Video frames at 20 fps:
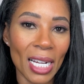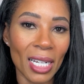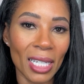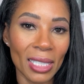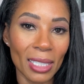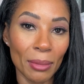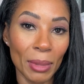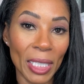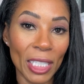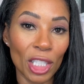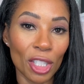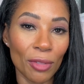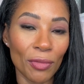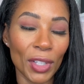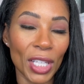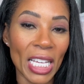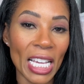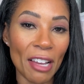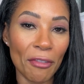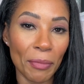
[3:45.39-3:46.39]
condemnation
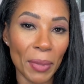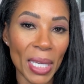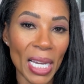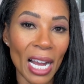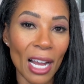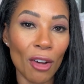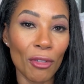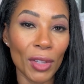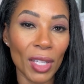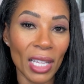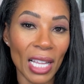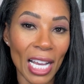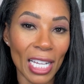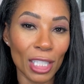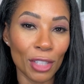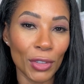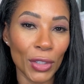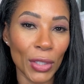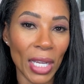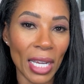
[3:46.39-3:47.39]
for the FBI over the
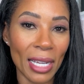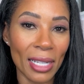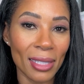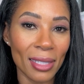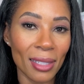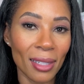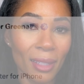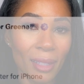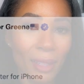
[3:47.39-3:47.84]
last few days.